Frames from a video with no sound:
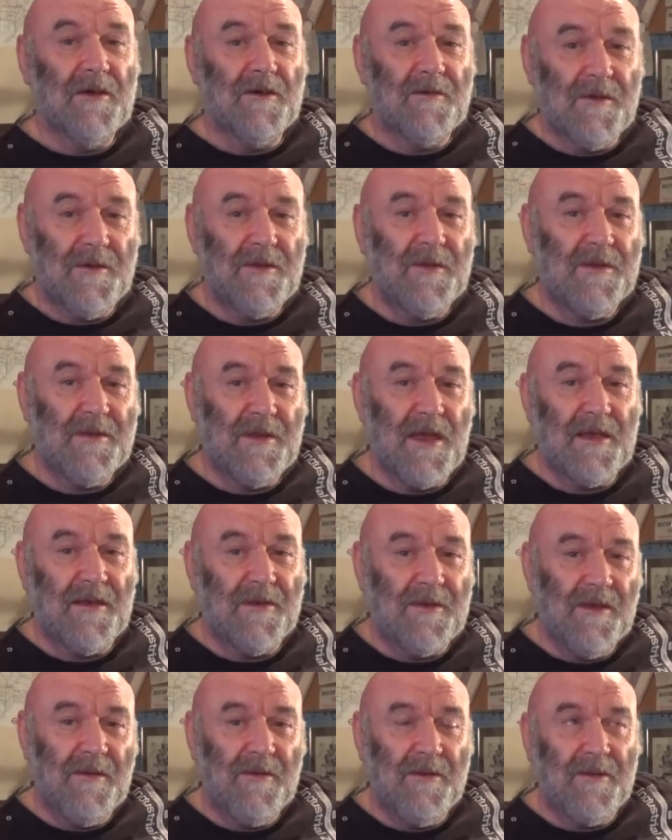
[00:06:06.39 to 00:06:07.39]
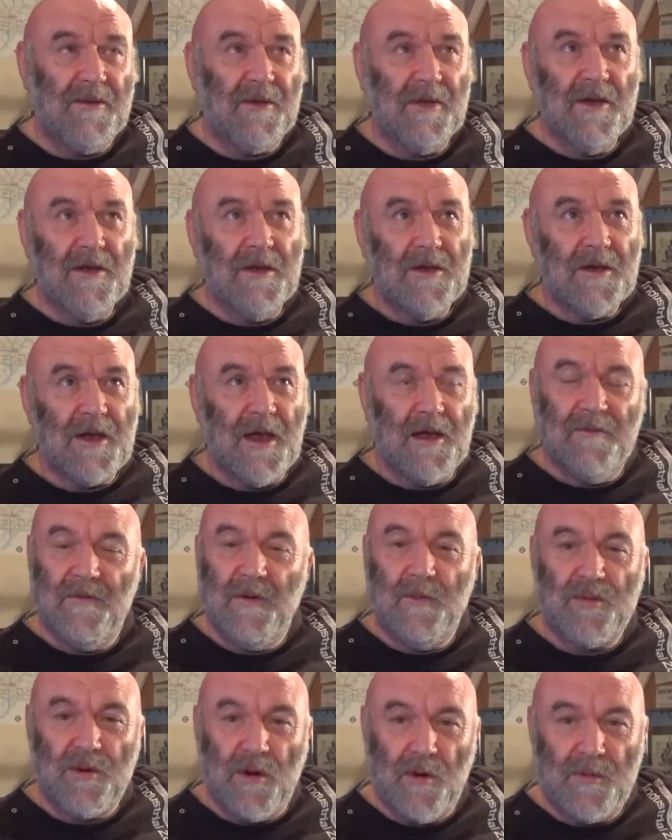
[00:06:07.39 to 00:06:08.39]
Christmas Day seems kind of
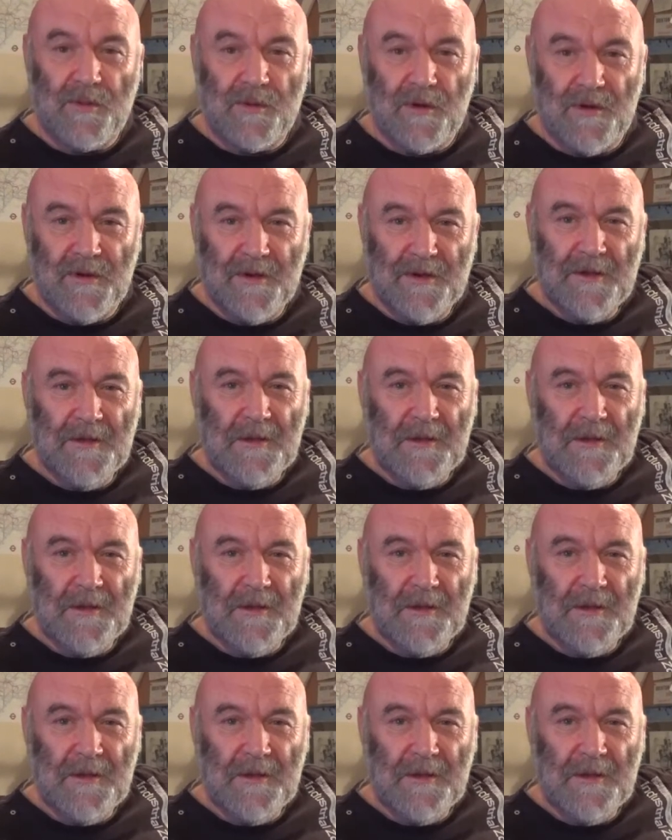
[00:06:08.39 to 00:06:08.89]
appropriate.